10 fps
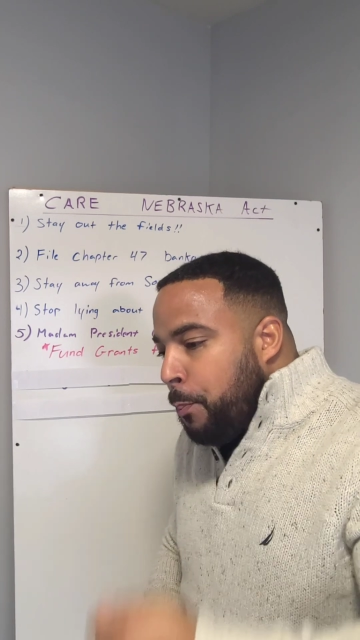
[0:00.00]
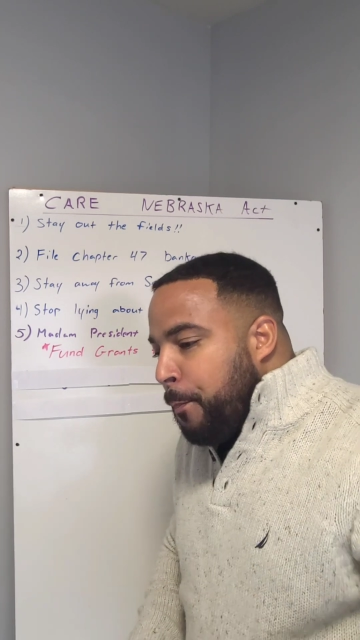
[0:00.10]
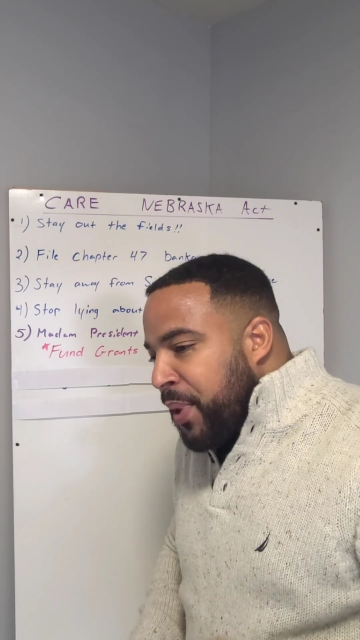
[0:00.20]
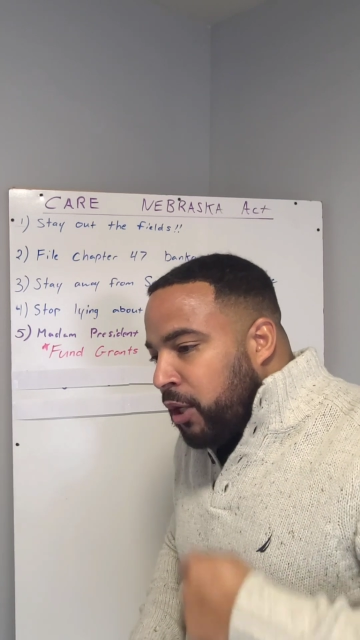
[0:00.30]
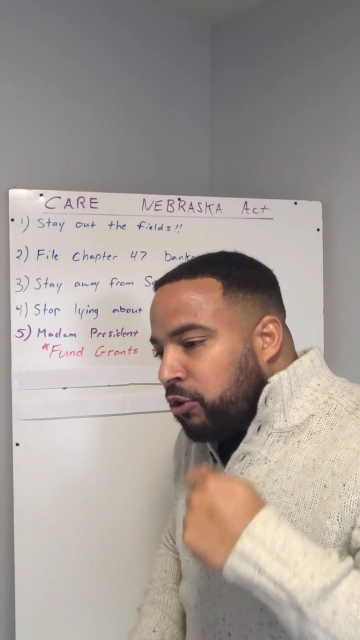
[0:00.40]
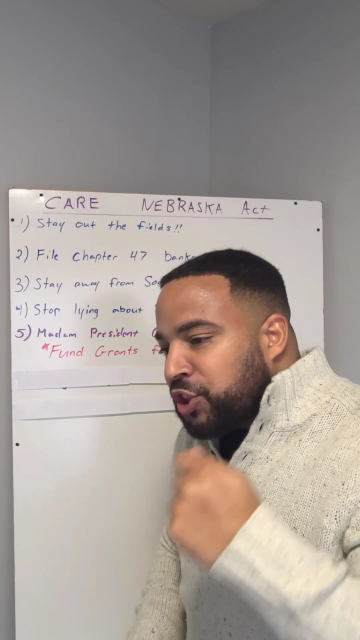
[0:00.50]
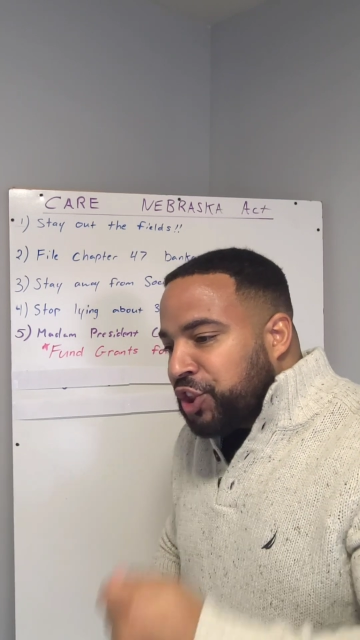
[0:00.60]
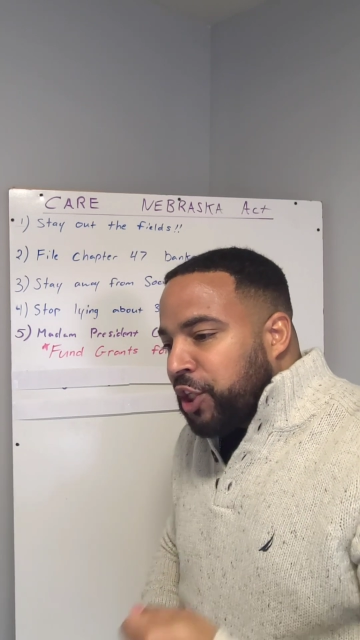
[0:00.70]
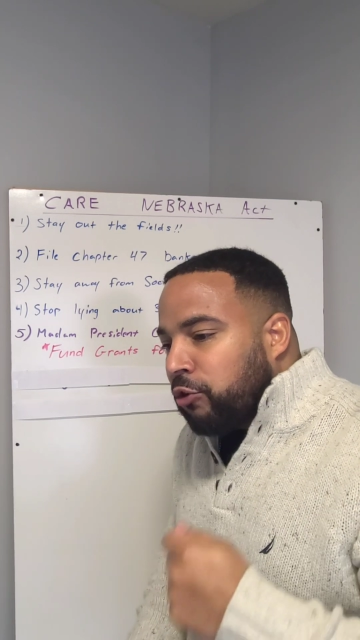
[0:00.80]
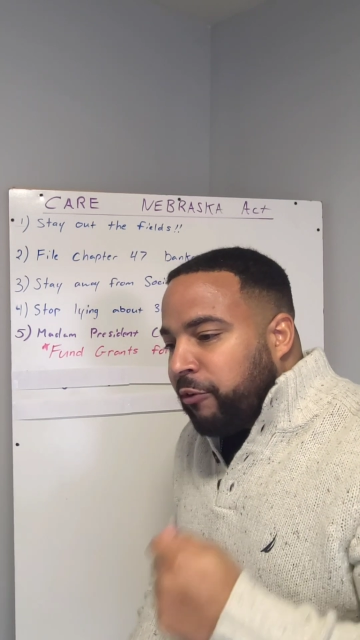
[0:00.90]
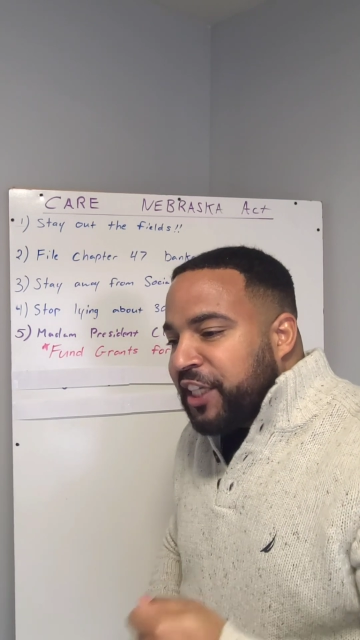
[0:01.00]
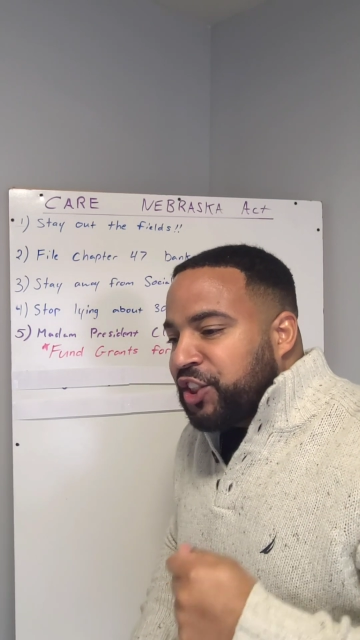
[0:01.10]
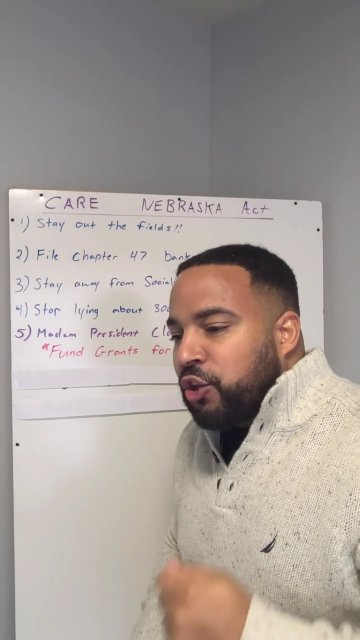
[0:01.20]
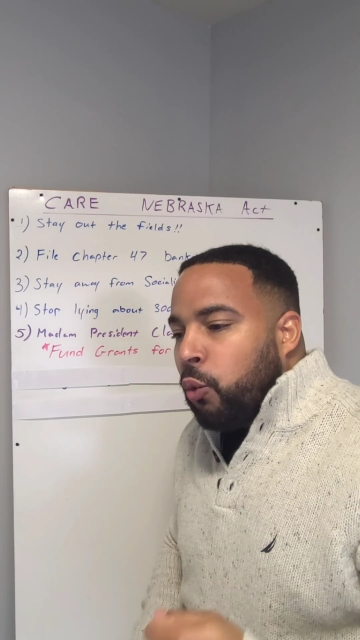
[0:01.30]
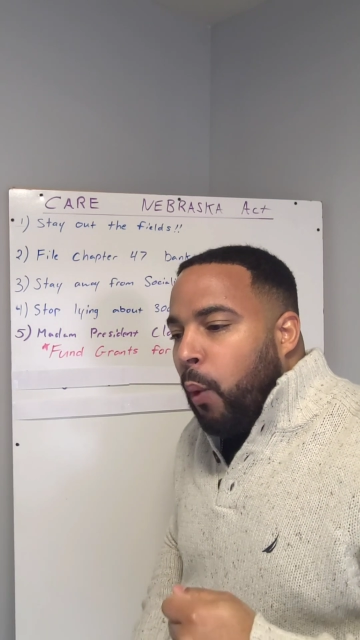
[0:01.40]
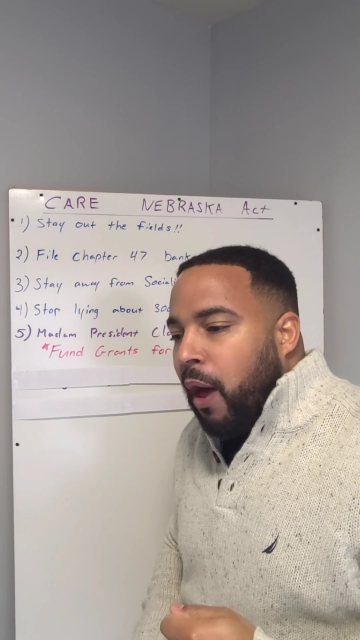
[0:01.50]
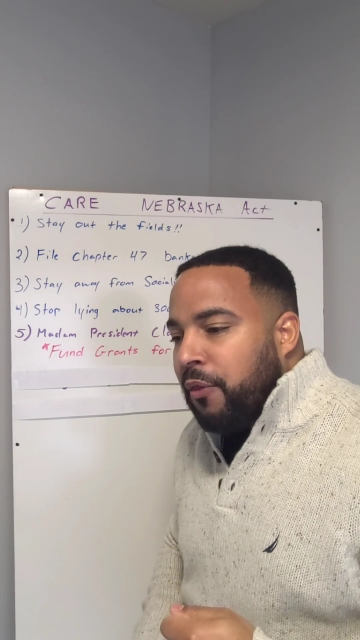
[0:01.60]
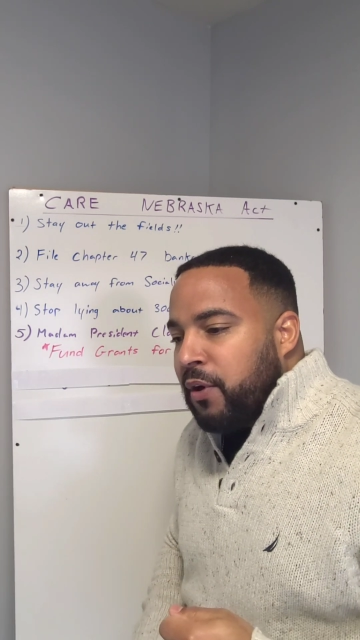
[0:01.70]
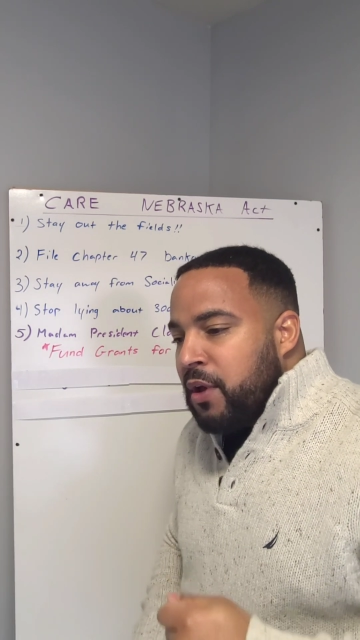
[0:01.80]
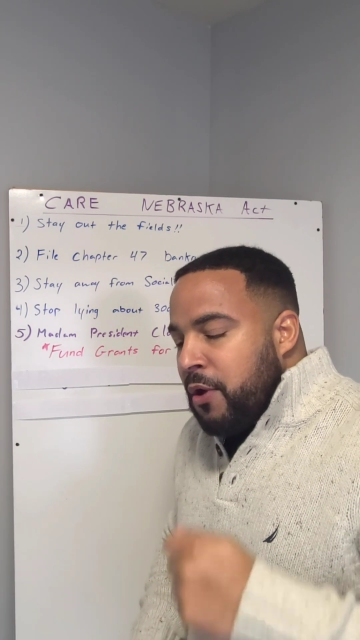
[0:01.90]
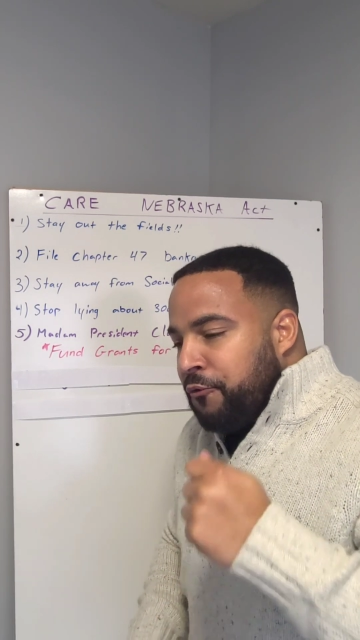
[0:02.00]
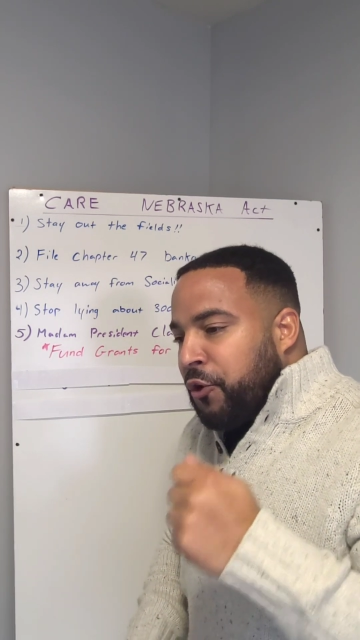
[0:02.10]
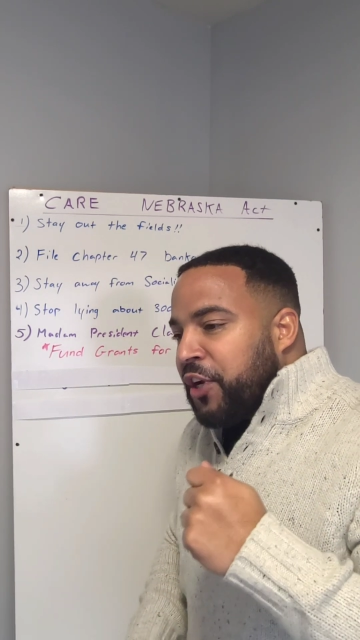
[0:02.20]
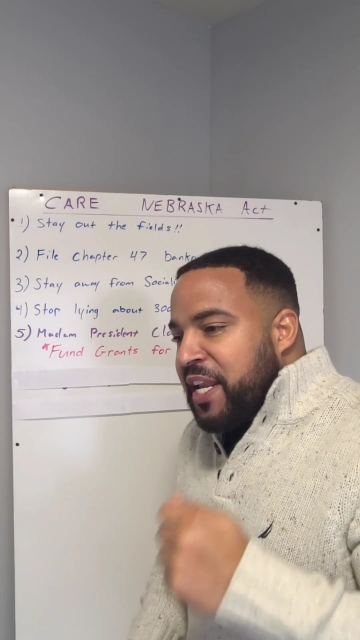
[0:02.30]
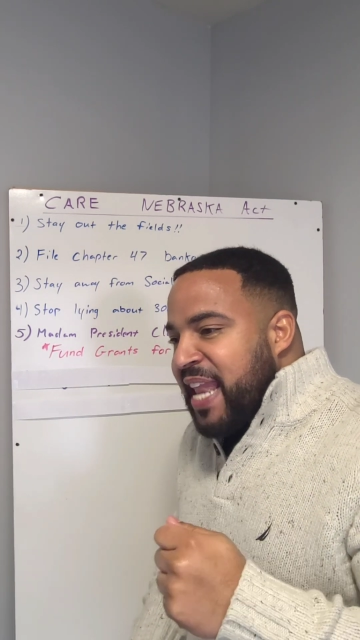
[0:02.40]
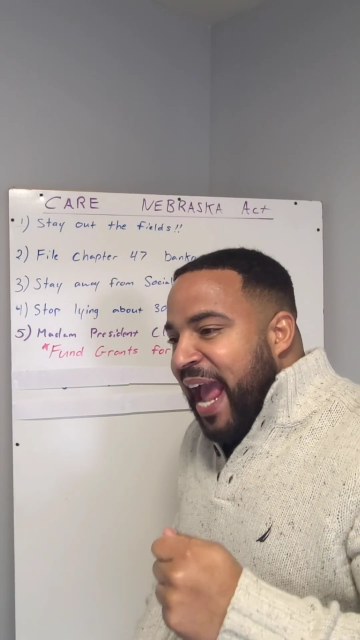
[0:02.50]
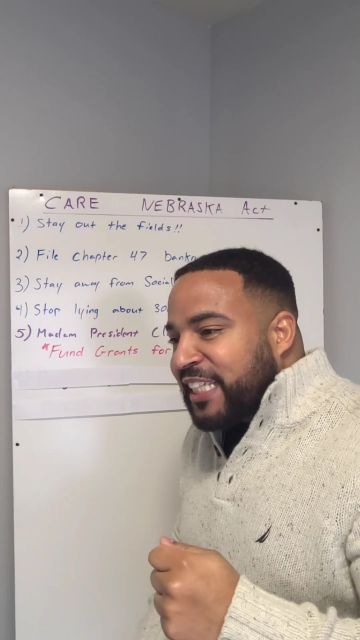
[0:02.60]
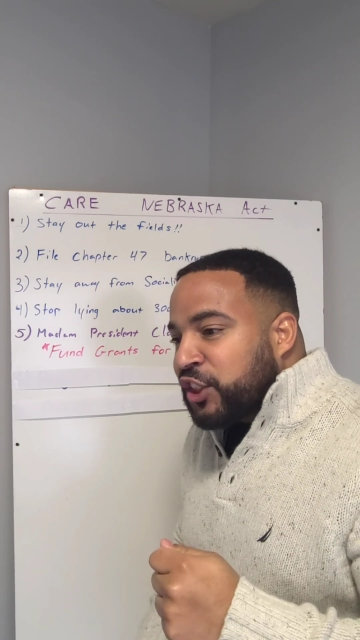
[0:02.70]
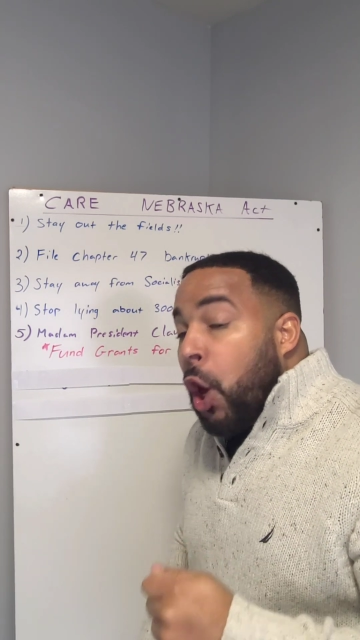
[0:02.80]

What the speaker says: build generational wealth for the next